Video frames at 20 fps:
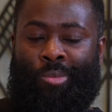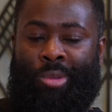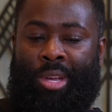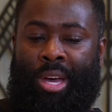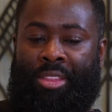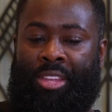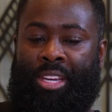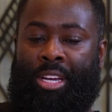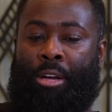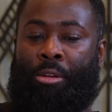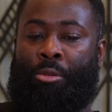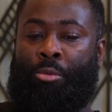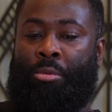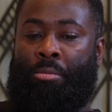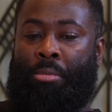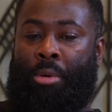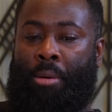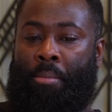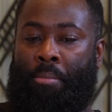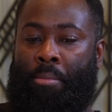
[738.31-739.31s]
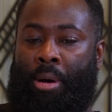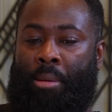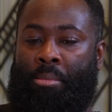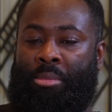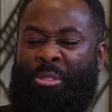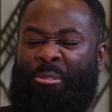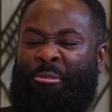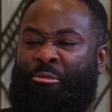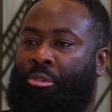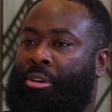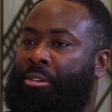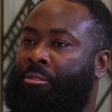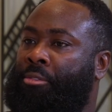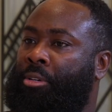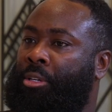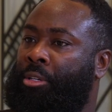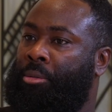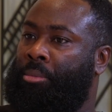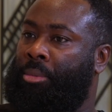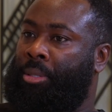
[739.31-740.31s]
I think I was with my mum's friend
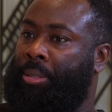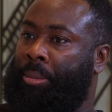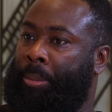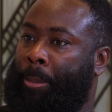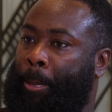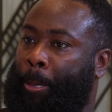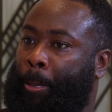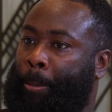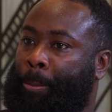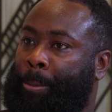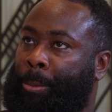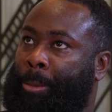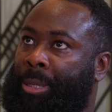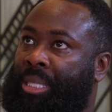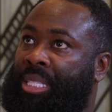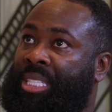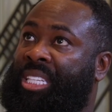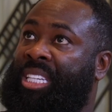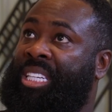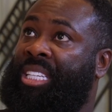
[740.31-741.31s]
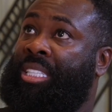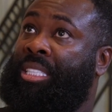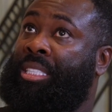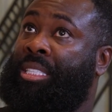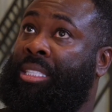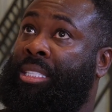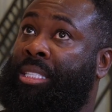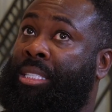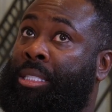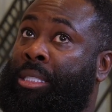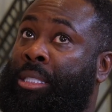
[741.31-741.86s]
for a little bit, and then